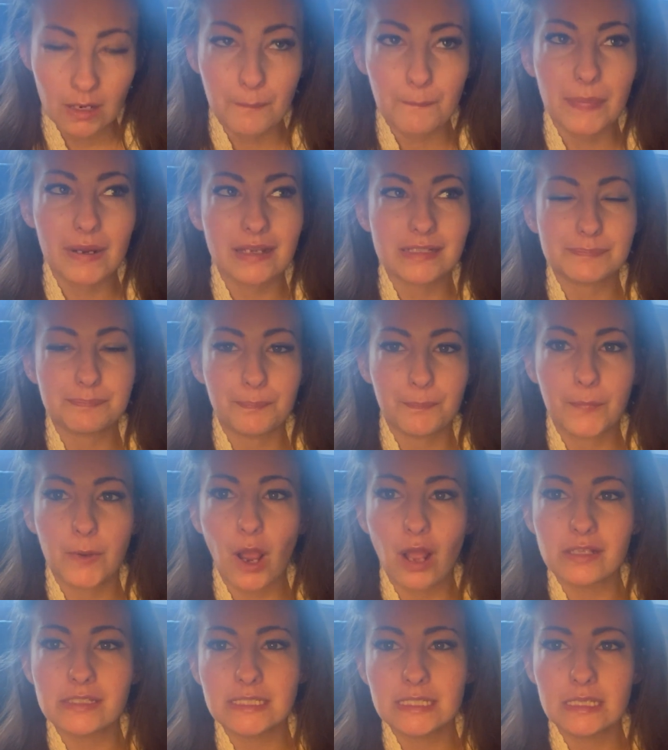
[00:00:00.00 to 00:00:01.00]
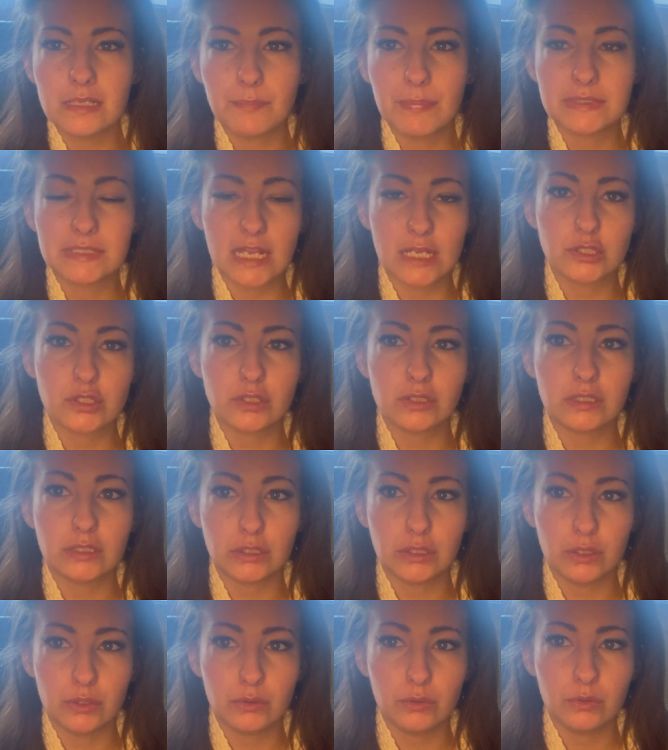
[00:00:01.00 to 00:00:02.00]
Because God's seen the potential in
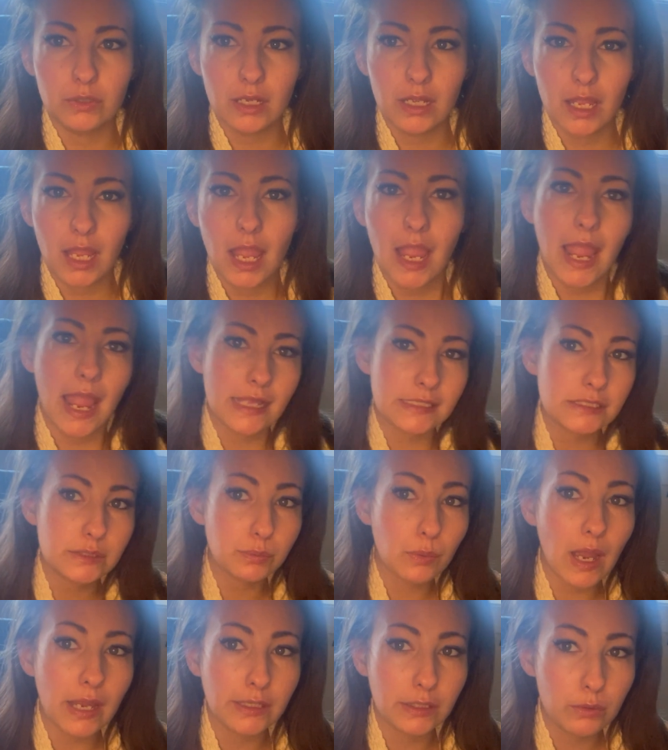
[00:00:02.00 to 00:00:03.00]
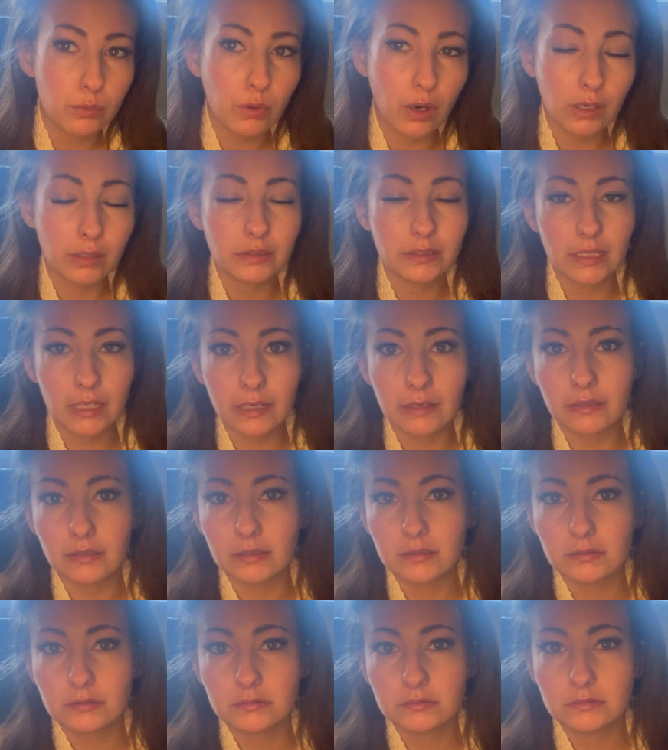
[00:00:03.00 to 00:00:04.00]
you, hence why you aren't there.
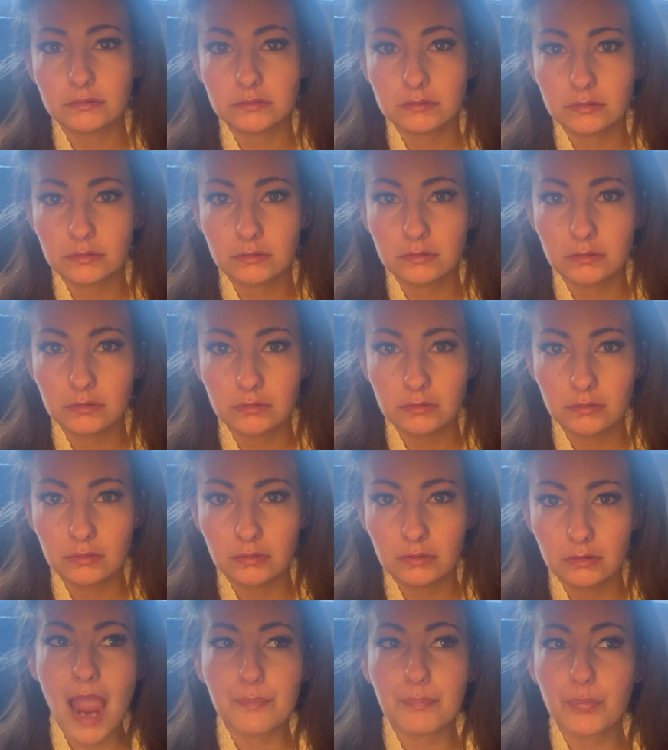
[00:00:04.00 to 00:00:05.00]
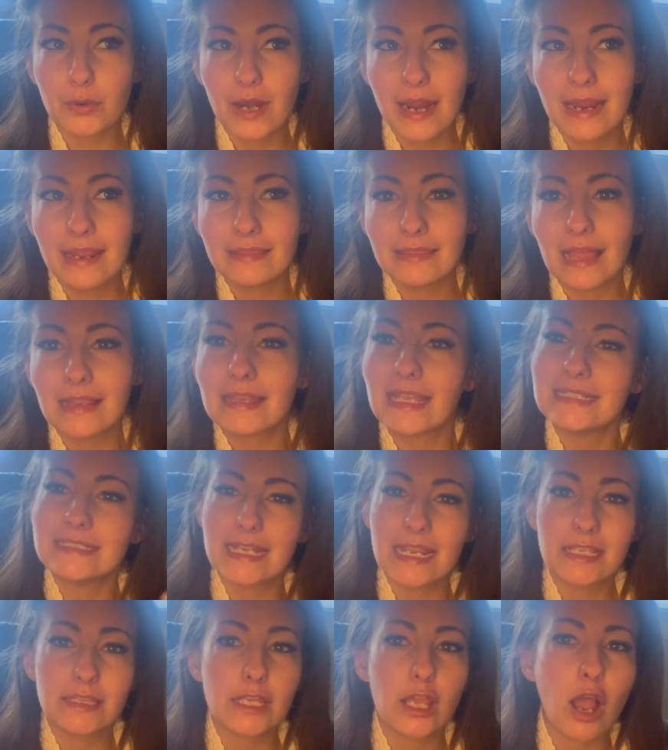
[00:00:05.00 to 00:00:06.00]
I pray that they
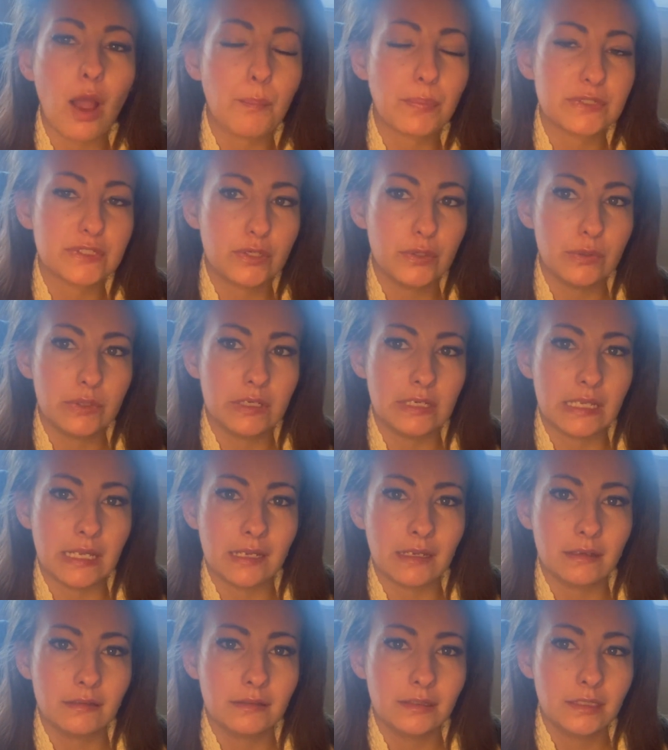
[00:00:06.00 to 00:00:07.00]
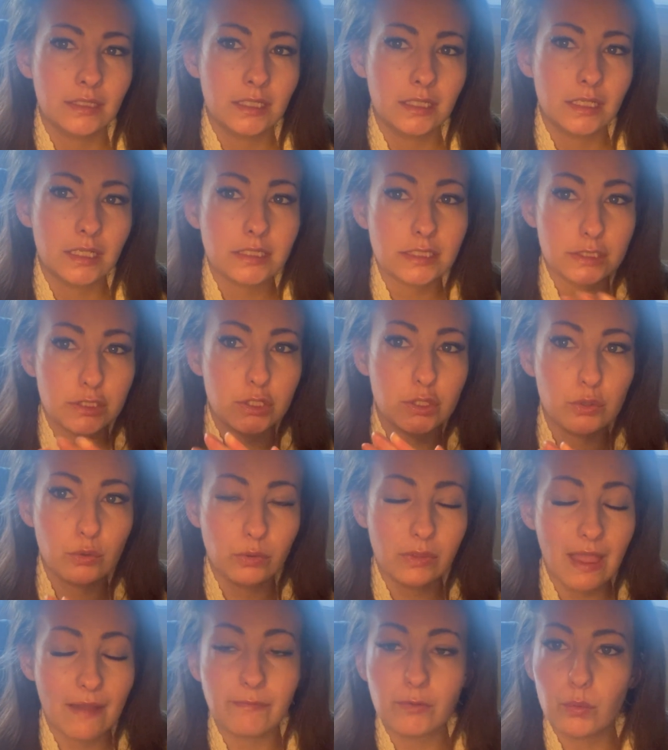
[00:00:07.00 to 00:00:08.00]
take the opportunity to
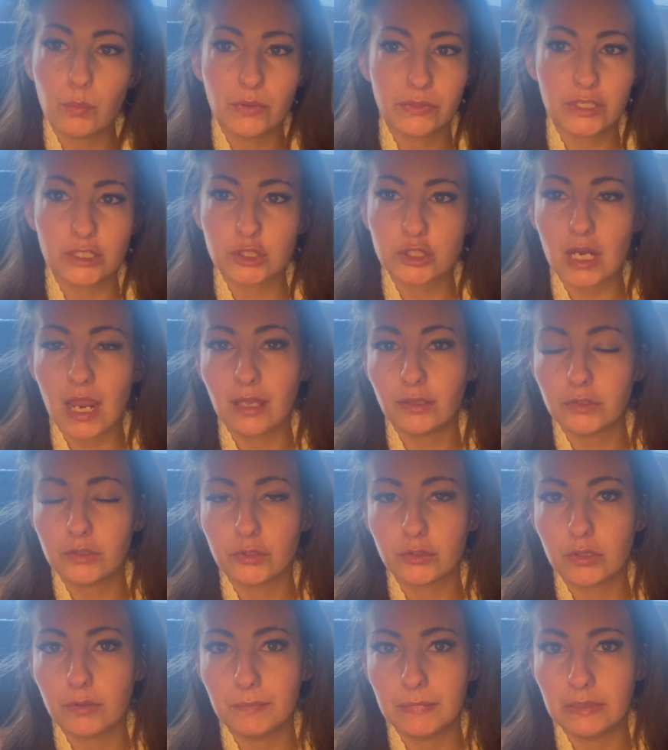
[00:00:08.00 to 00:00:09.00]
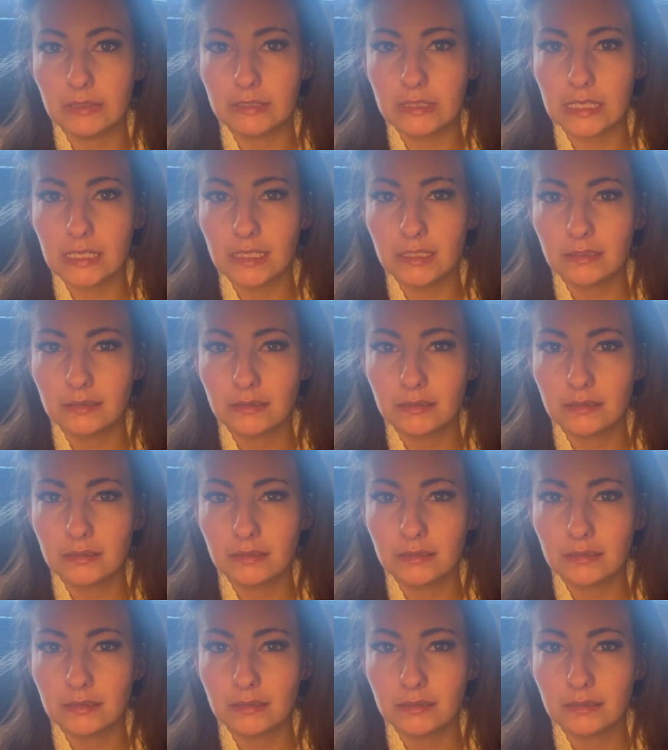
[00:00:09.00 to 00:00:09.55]
level with their child through humility